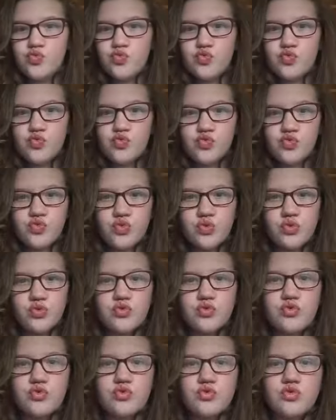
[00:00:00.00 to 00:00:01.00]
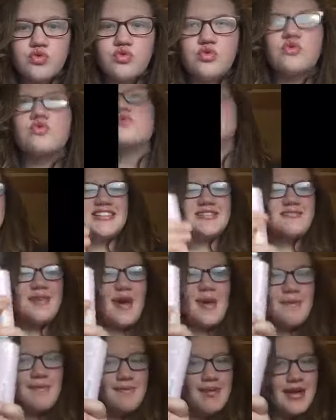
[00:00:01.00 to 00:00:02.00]
And this is
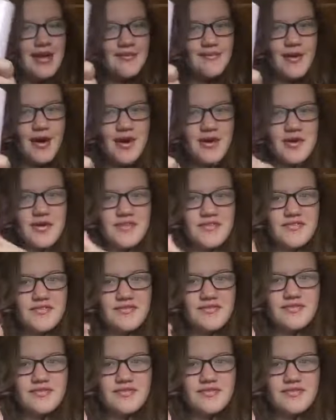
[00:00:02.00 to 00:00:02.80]
my big bottle of